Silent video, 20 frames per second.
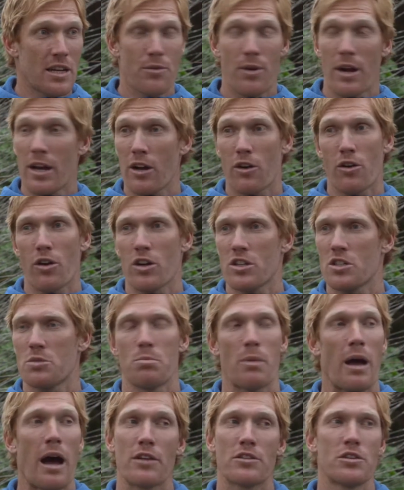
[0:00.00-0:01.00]
run across
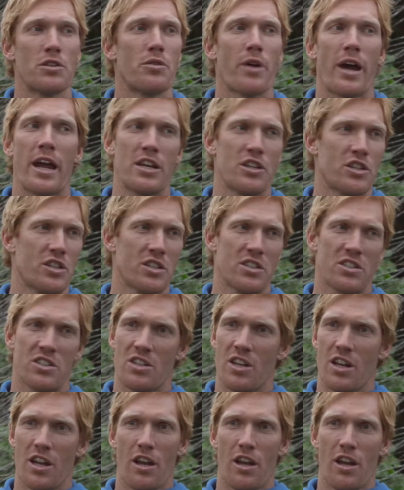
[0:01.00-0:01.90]
mountain ranges